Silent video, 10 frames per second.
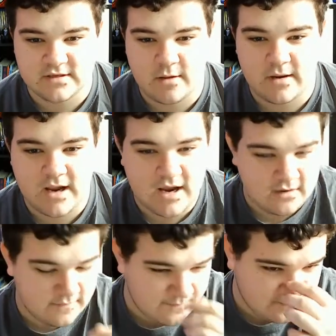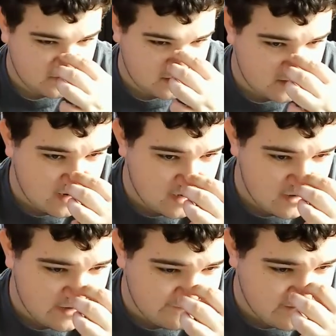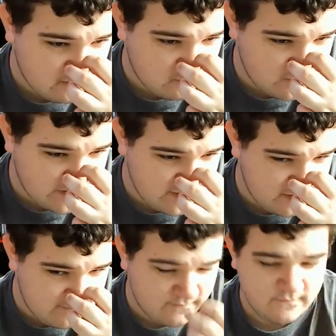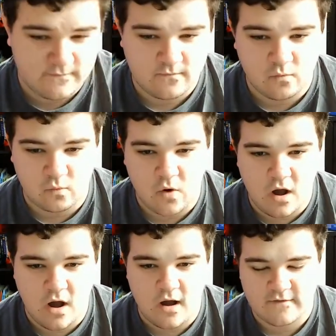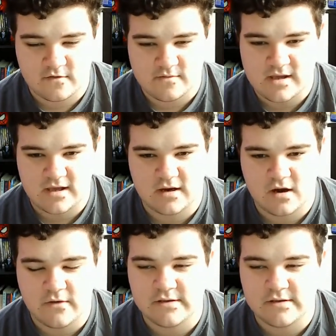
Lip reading: was coming. And, I don't know, it felt really raw for me, you know?